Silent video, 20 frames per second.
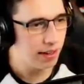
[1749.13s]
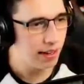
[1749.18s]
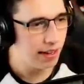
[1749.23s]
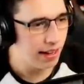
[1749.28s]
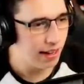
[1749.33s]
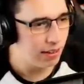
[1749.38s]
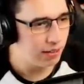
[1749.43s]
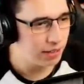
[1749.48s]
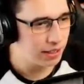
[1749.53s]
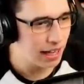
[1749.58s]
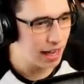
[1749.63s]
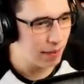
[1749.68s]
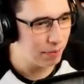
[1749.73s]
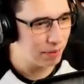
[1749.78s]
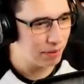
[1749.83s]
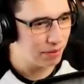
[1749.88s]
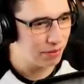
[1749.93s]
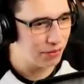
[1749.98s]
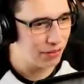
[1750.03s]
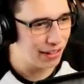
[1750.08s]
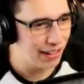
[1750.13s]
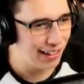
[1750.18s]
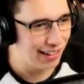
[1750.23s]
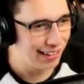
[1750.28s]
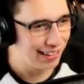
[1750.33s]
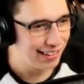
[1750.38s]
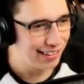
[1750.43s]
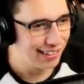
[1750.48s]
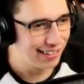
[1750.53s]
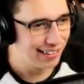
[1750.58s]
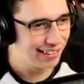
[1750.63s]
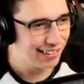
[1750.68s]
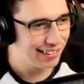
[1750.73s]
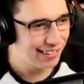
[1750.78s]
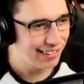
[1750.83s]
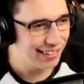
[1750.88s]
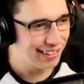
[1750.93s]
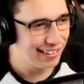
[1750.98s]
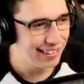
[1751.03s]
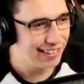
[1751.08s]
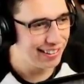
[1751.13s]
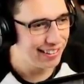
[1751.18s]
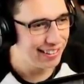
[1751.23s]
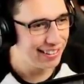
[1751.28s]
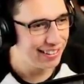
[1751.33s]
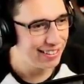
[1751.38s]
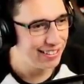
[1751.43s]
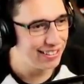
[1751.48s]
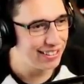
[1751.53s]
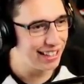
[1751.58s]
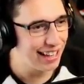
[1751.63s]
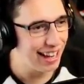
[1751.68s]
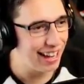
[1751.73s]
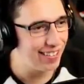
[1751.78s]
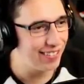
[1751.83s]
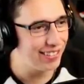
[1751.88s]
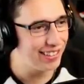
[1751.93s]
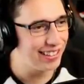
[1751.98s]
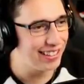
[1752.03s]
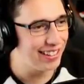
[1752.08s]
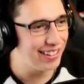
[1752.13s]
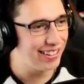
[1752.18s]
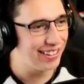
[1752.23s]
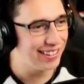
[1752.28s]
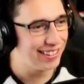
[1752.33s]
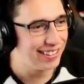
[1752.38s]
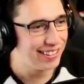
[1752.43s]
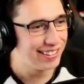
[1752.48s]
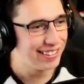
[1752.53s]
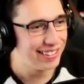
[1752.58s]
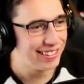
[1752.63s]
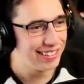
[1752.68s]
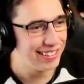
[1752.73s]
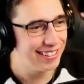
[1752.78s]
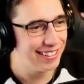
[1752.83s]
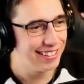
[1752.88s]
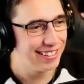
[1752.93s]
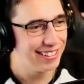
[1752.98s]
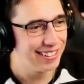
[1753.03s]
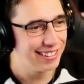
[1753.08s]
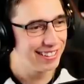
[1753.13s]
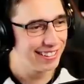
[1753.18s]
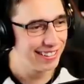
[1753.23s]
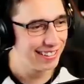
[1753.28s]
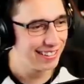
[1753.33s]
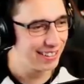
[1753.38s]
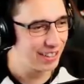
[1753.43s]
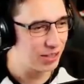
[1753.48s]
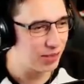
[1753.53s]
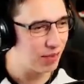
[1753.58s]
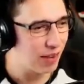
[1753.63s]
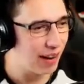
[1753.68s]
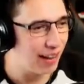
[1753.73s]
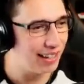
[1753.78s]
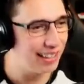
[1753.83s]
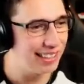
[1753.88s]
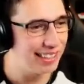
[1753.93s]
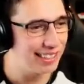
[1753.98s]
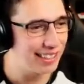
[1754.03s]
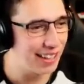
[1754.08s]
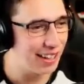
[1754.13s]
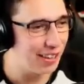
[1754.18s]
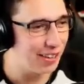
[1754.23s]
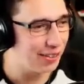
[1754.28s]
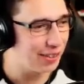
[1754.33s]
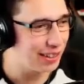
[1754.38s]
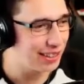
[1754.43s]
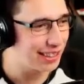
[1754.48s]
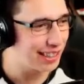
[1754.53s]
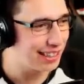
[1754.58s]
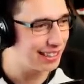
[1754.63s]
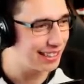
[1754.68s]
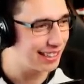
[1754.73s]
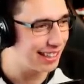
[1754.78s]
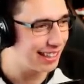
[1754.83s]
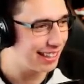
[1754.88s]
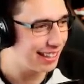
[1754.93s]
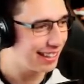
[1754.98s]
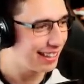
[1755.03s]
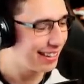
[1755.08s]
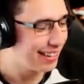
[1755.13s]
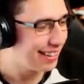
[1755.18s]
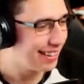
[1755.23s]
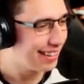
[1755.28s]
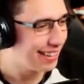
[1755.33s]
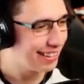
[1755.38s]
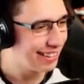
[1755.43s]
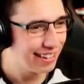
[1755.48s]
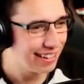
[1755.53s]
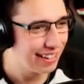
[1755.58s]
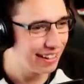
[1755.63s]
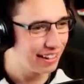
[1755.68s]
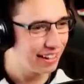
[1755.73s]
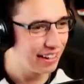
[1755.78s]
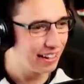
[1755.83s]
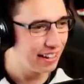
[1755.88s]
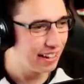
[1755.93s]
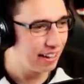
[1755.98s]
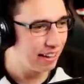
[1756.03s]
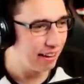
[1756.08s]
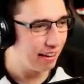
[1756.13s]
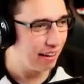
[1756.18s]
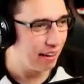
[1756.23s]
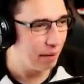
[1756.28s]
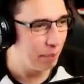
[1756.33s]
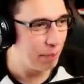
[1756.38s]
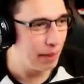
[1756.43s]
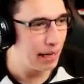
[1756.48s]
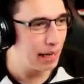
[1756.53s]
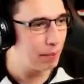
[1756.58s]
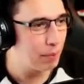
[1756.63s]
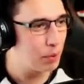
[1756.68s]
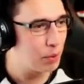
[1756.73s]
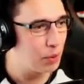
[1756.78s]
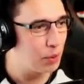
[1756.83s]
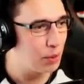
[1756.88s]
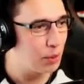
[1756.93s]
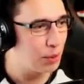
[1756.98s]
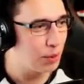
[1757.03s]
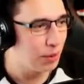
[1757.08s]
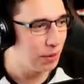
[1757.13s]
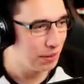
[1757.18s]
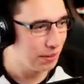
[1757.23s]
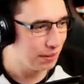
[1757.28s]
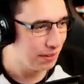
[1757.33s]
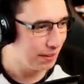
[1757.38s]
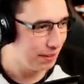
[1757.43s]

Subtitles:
Hey, what's happening, Phil? What's happening, dude? Smiley as always, I see. Peekaboo!